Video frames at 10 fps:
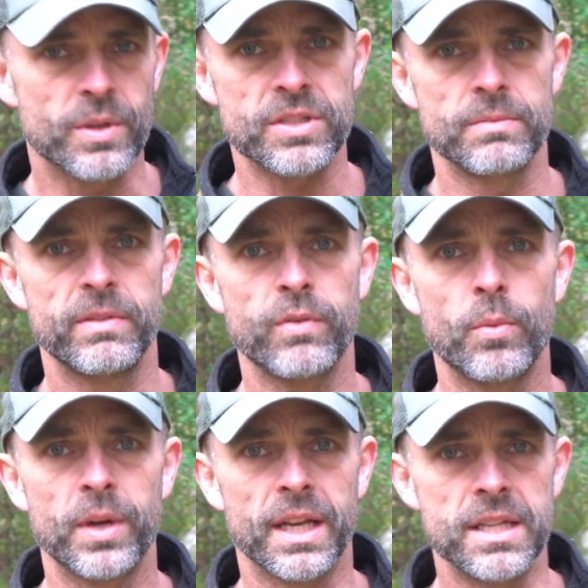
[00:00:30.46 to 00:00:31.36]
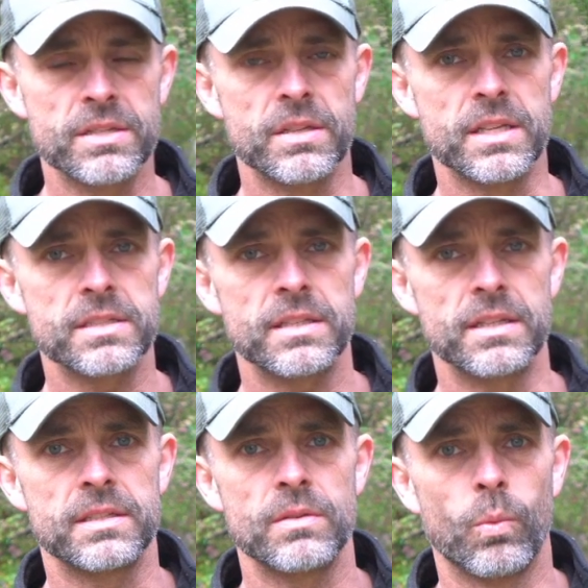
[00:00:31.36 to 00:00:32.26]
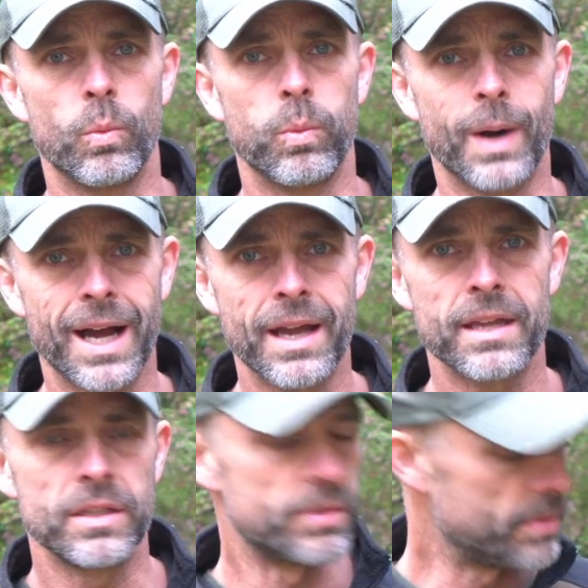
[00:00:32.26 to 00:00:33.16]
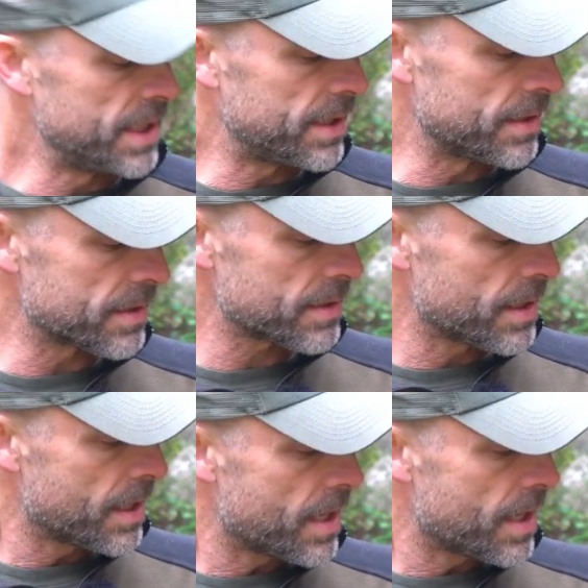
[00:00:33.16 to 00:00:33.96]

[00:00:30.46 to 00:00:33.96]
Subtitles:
question before we get into this is why you need this.